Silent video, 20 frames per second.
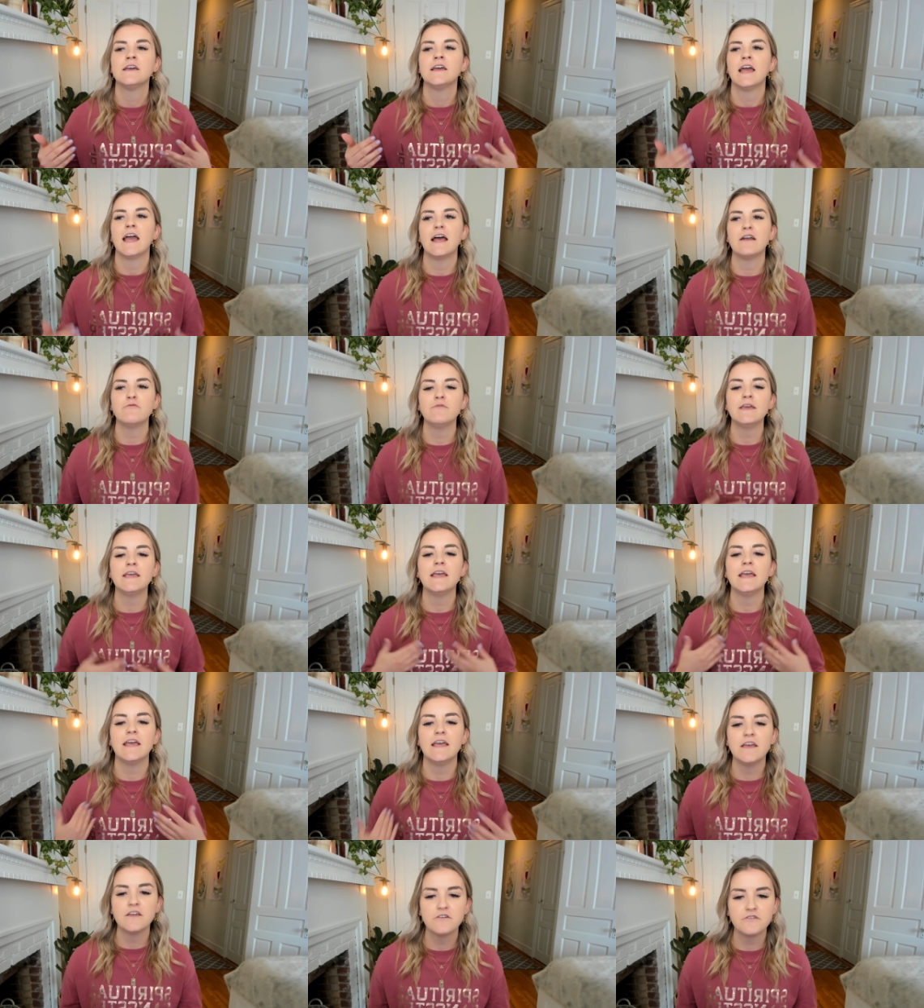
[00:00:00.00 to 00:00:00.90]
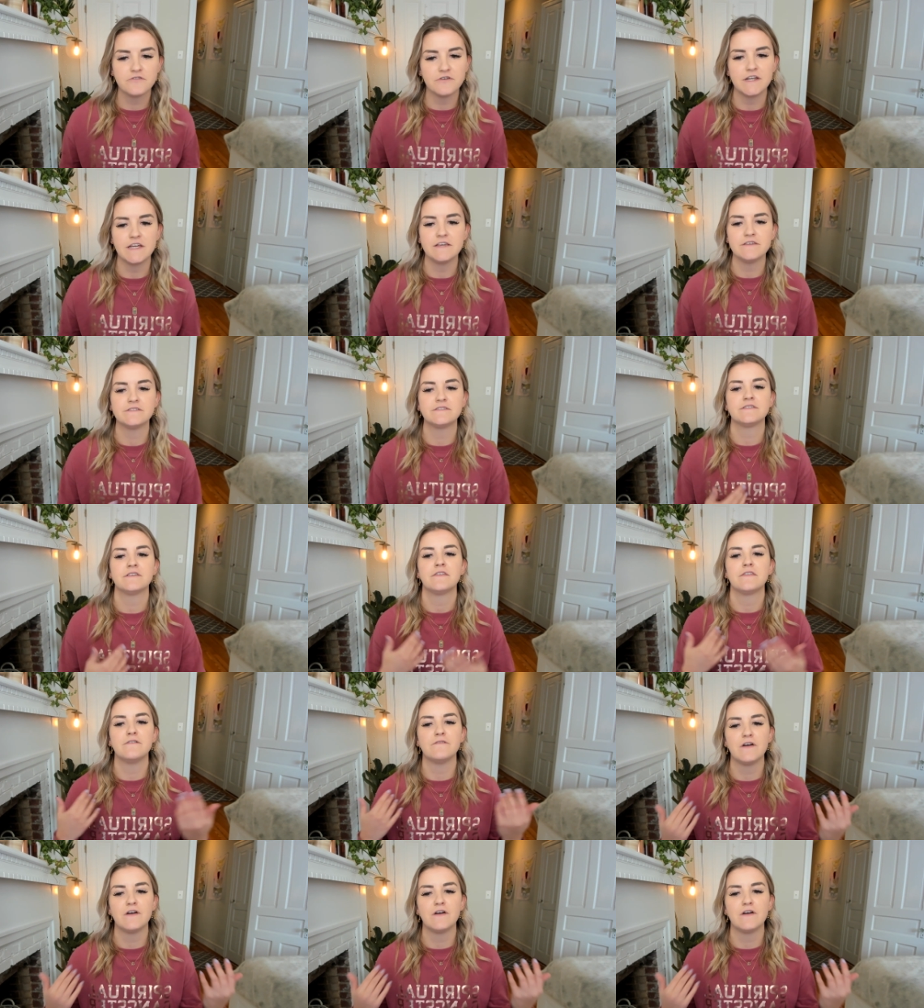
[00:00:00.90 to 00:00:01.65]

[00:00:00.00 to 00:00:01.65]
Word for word: and we increase the